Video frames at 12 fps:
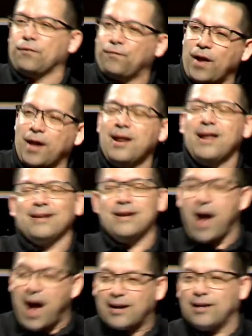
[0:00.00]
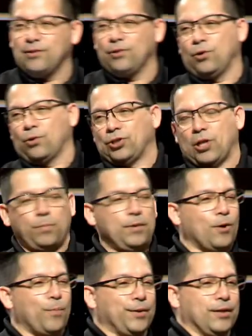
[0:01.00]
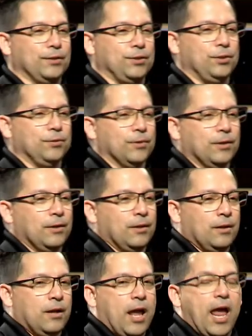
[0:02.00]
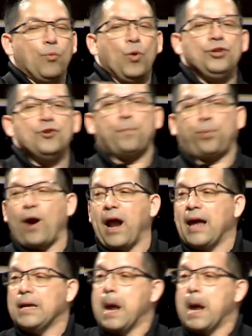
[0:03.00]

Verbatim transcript: find, Knock and the door shall be opened unto you. And when you pray,